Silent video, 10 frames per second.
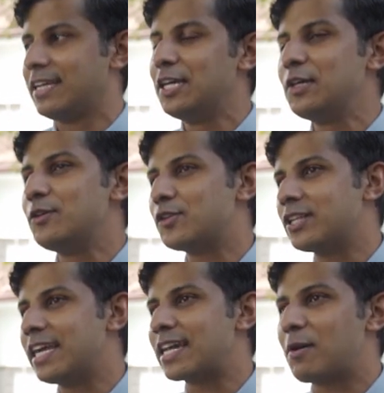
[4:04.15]
Yeah. Usually
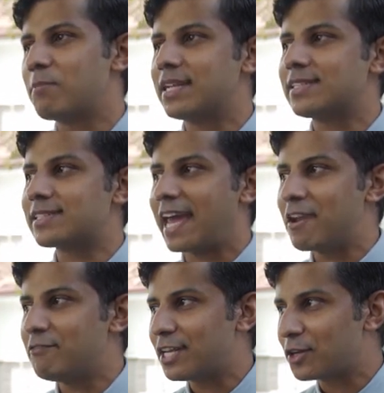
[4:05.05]
they come and
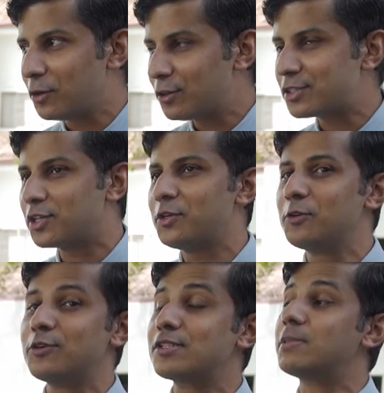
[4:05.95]
stand very close to
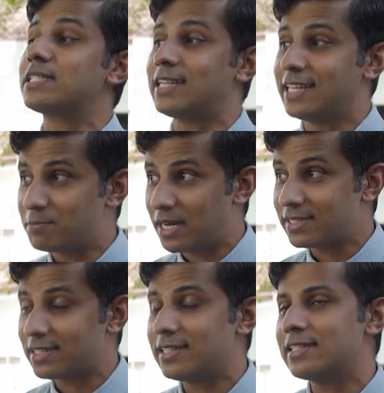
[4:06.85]
you, especially in
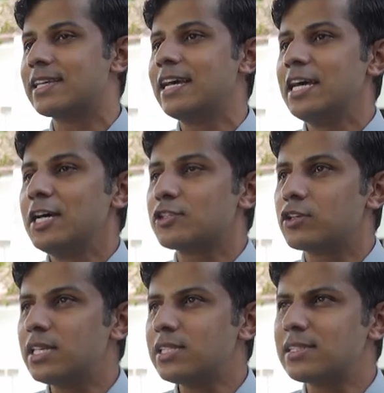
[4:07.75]
buses. So
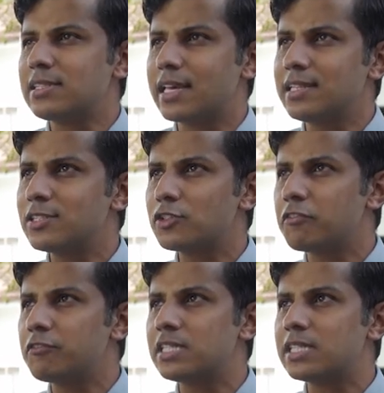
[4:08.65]
this sense of
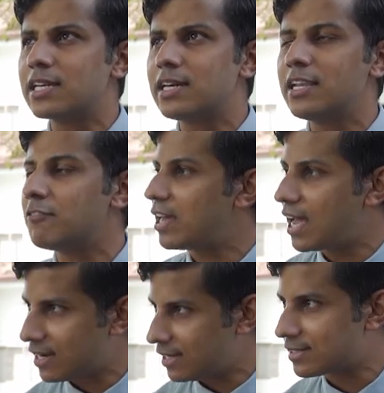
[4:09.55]
physical
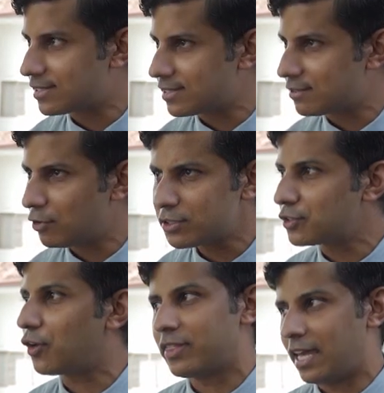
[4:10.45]
awareness was
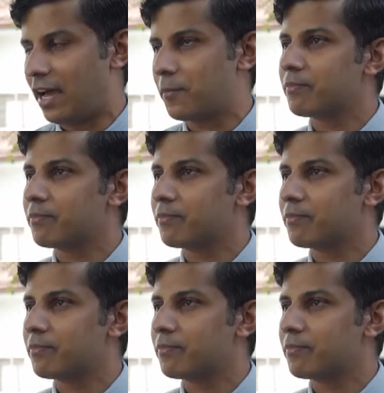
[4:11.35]
not there.